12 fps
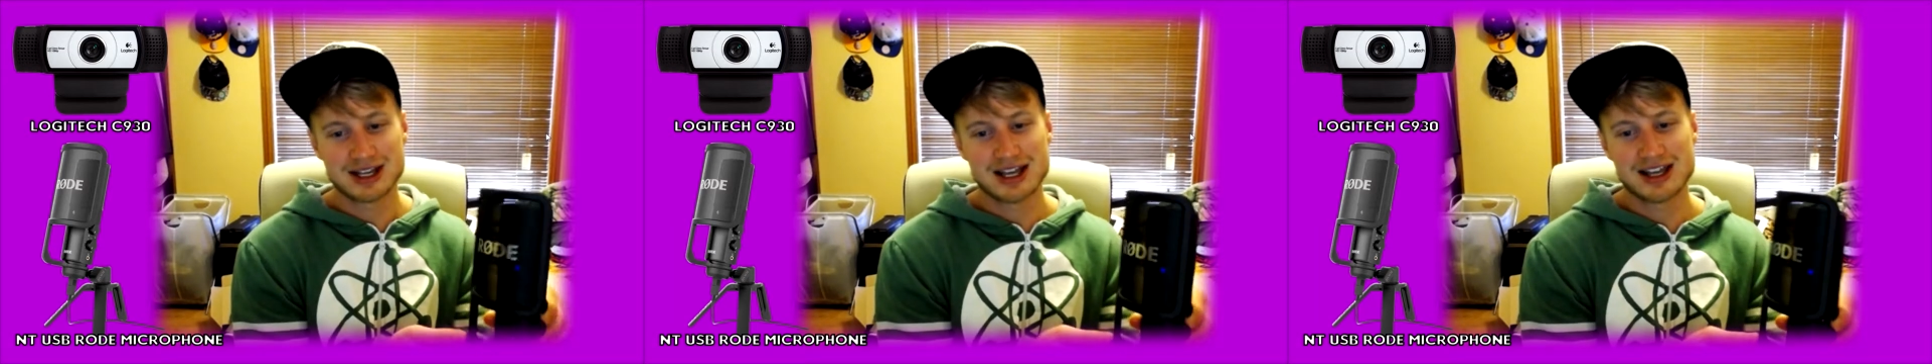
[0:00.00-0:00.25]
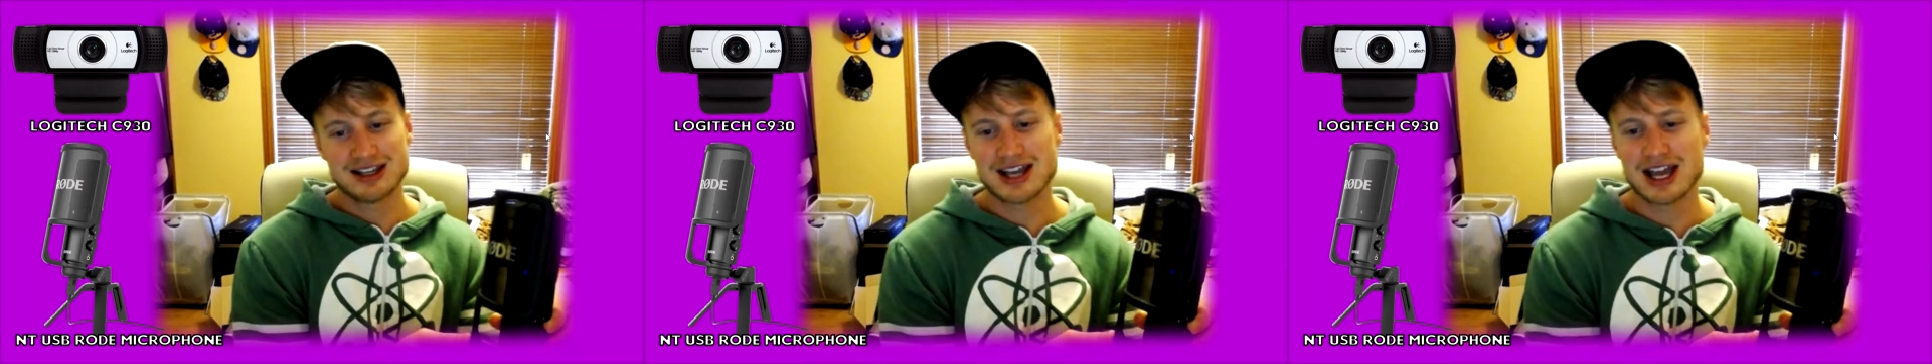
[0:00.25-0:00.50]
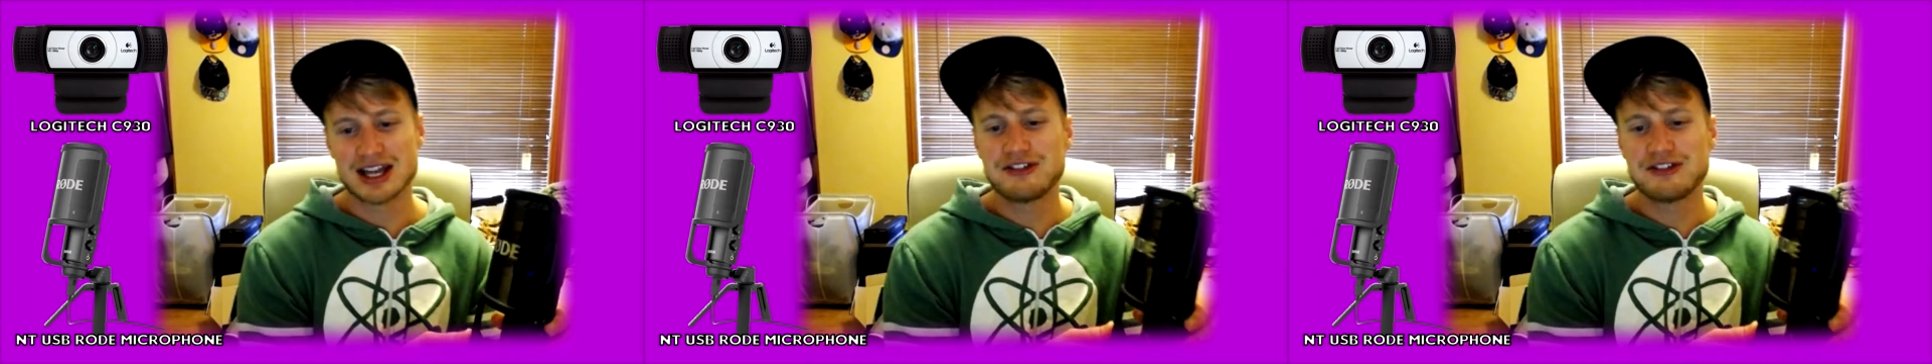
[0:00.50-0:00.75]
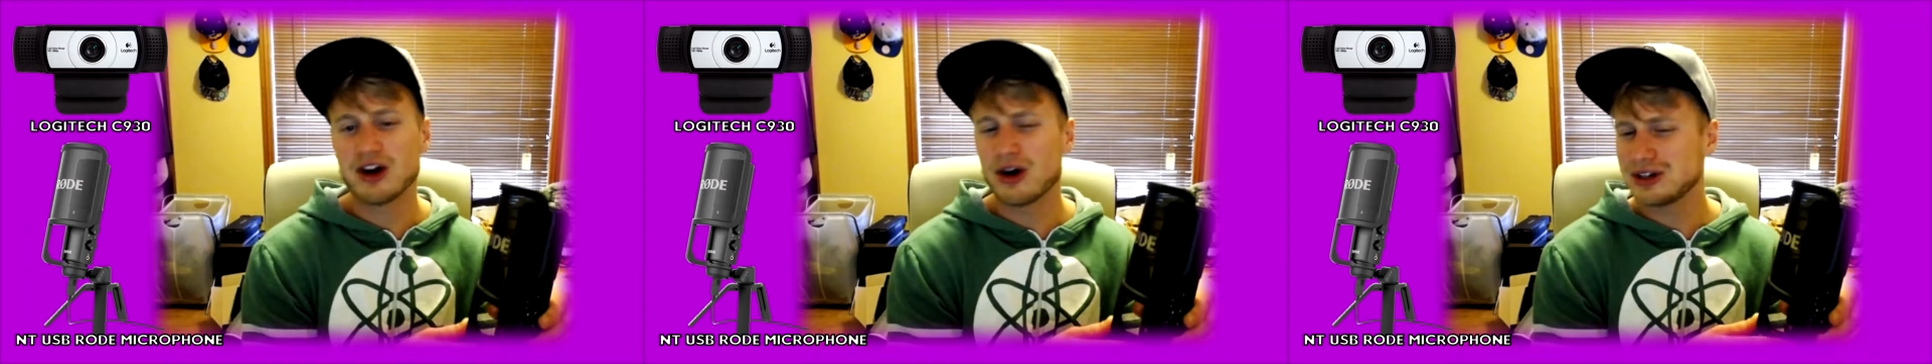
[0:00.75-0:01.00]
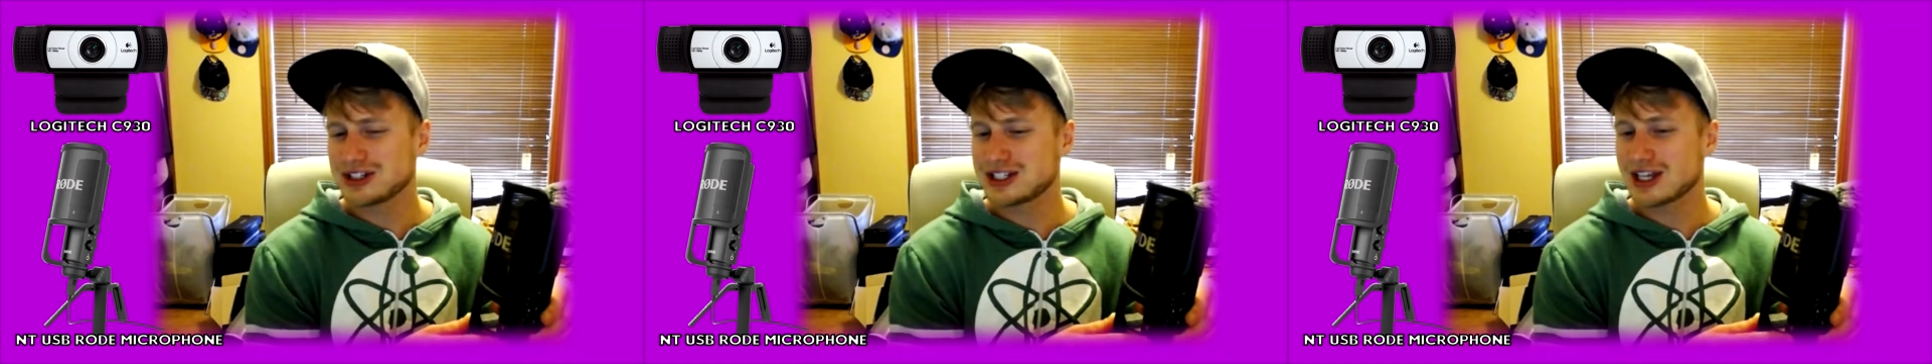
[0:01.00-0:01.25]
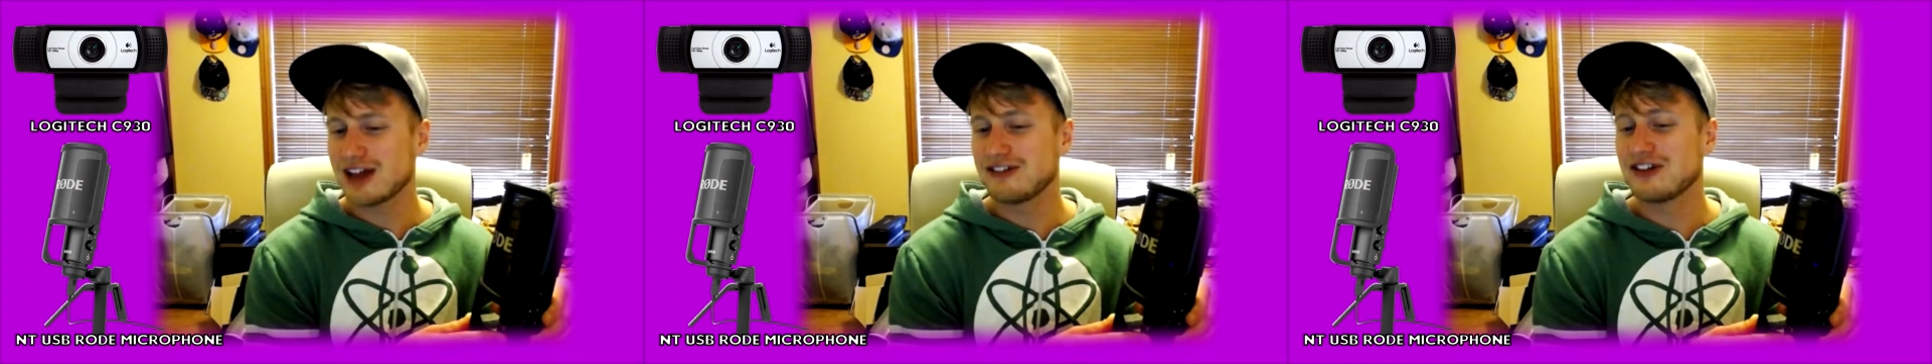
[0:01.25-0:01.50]
Yeah, and if you hold your,
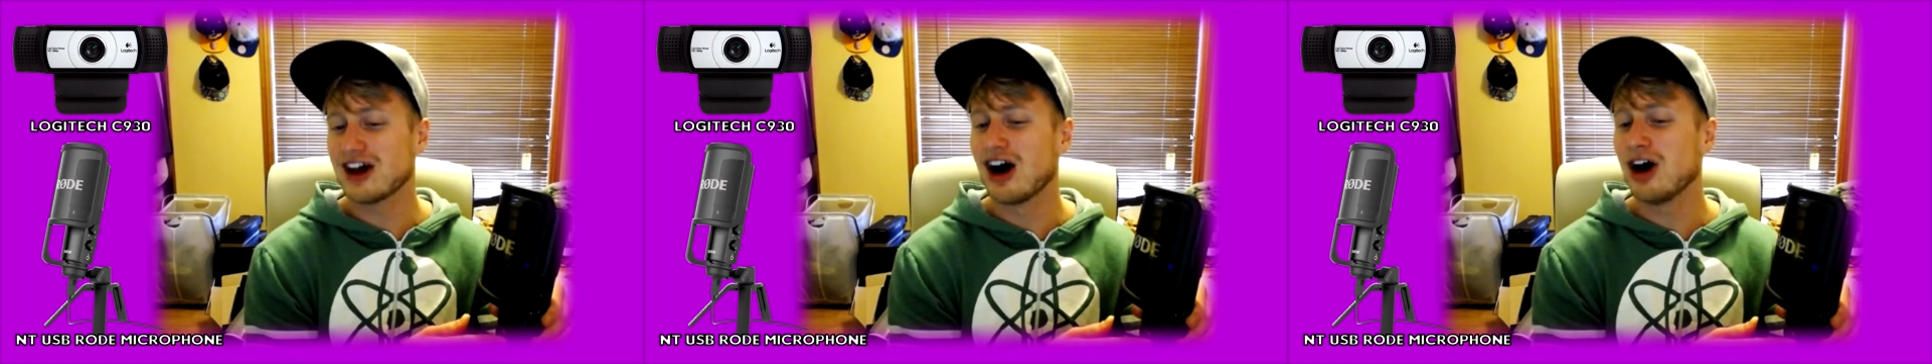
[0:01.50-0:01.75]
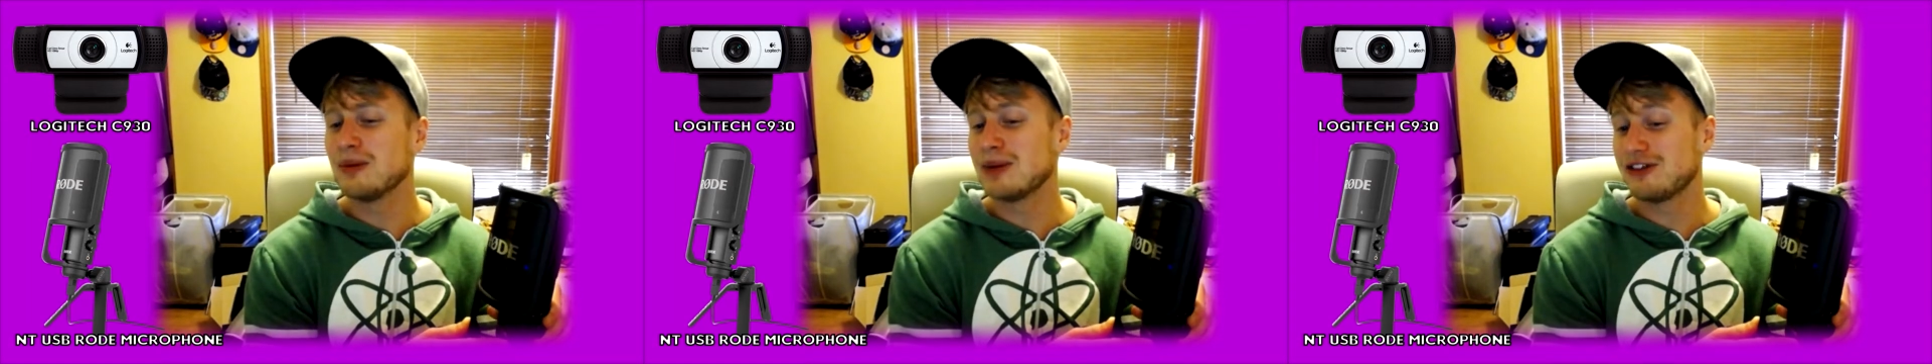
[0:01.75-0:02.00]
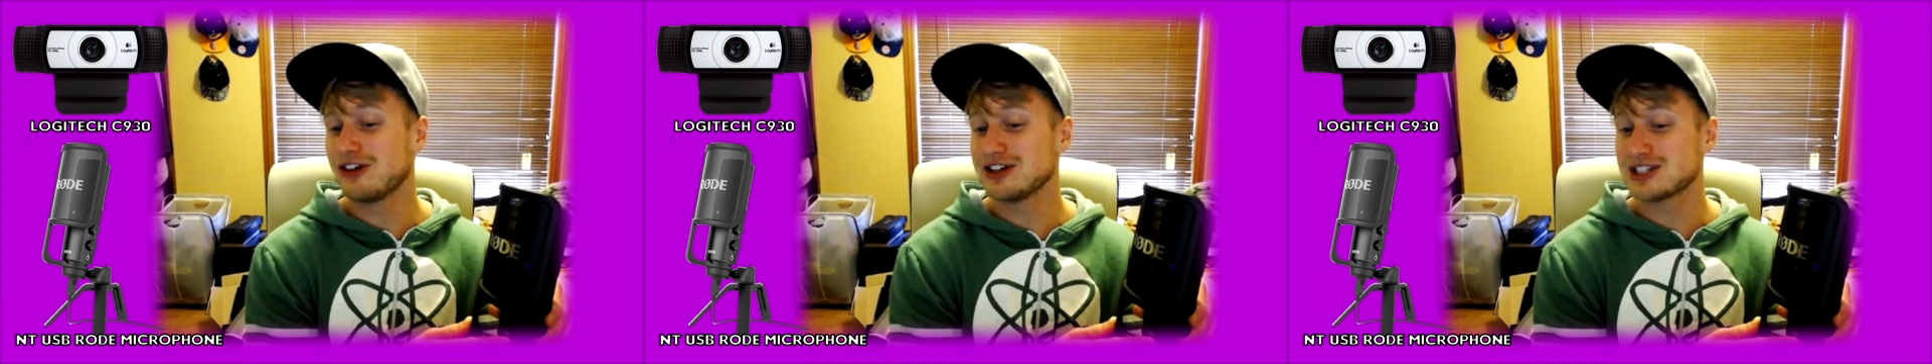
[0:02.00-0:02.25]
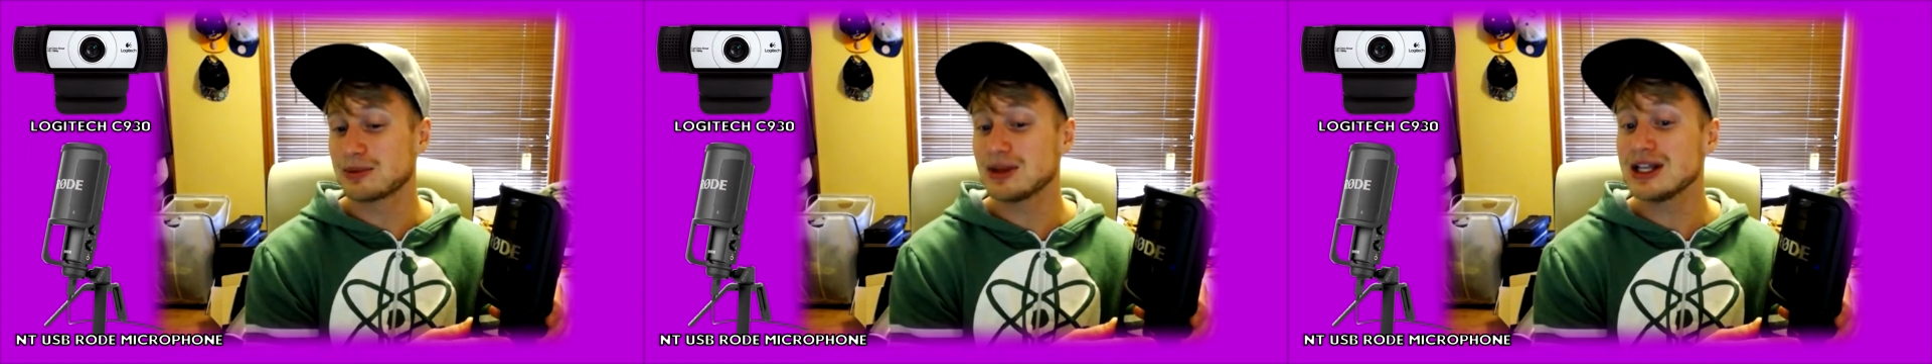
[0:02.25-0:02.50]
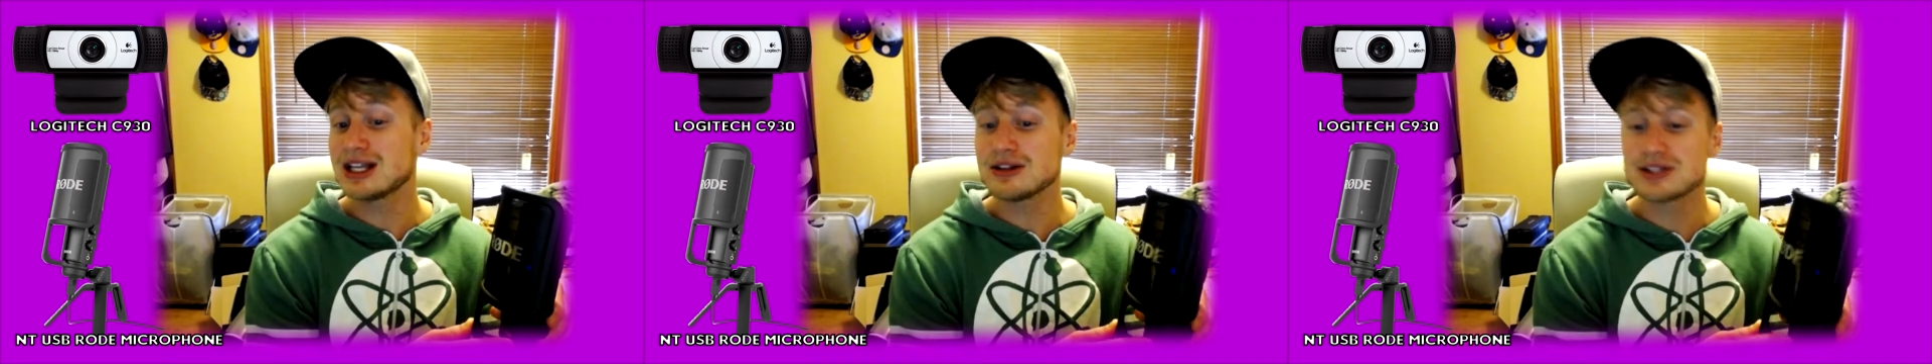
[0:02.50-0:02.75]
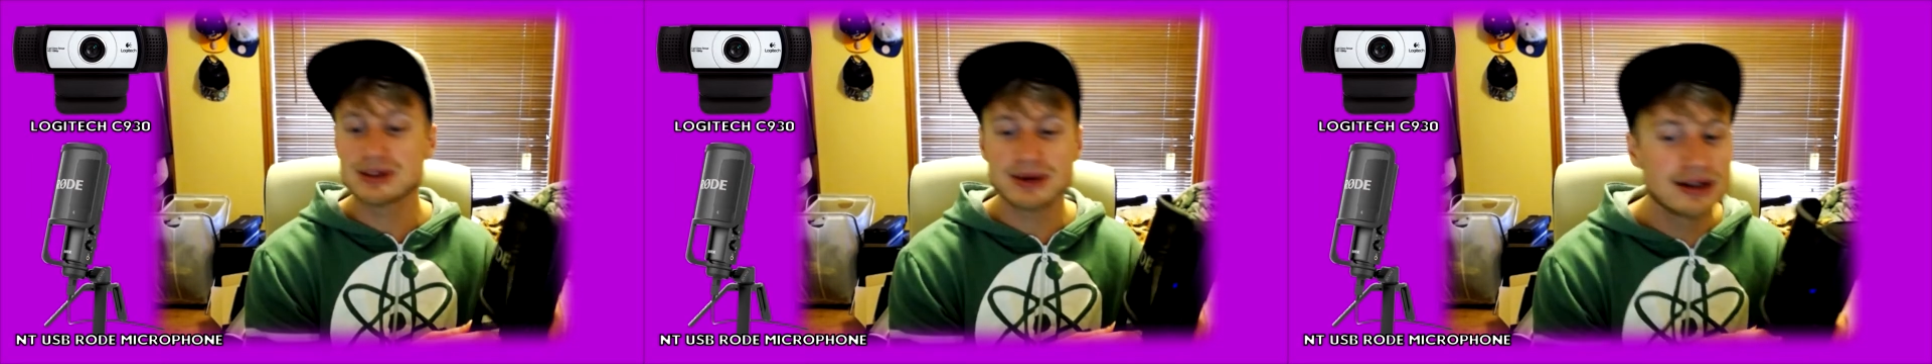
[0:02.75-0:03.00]
if I hold my voice up really close
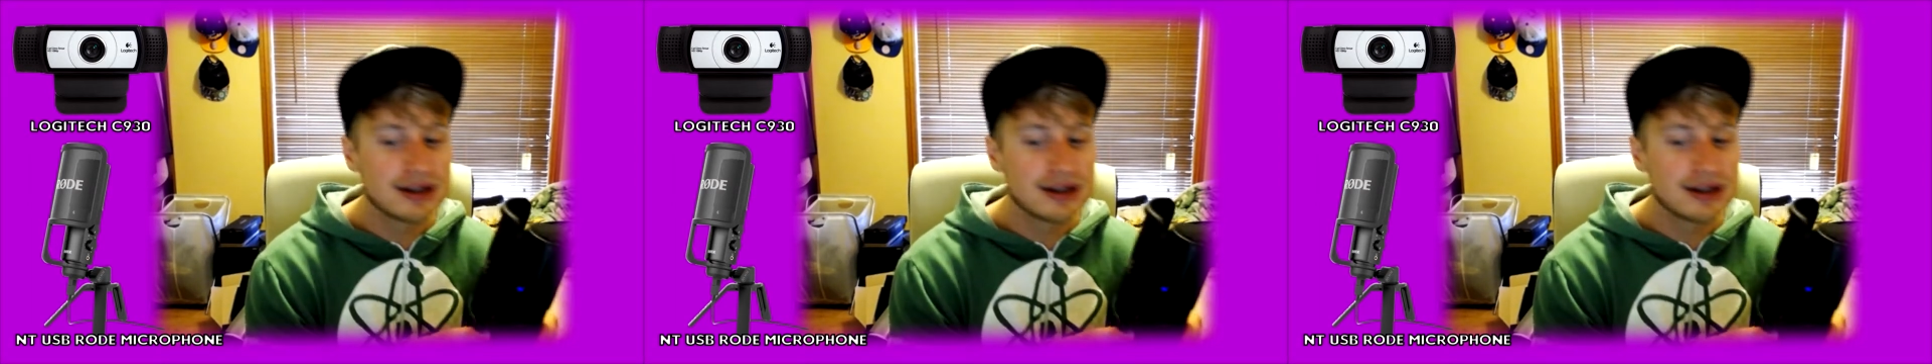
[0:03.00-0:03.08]
to it,